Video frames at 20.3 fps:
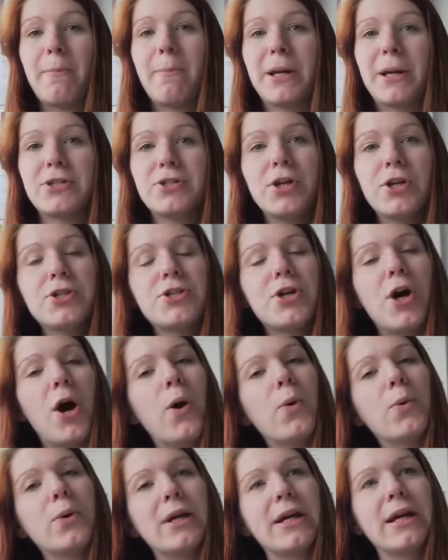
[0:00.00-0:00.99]
but not
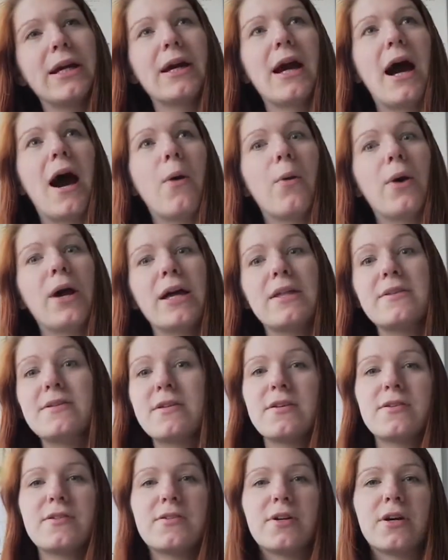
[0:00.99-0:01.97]
only our
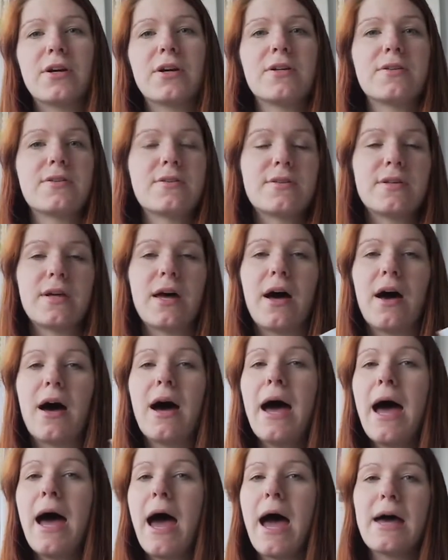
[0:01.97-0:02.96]
ancestors
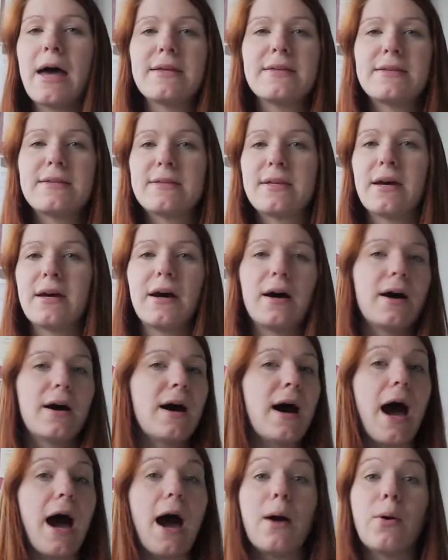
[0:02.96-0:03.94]
as
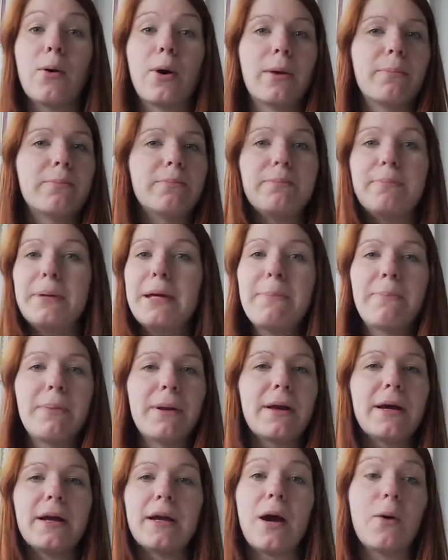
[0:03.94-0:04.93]
our
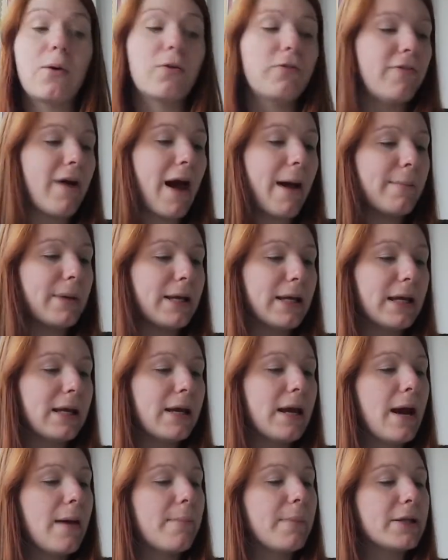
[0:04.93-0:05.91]
people in our family,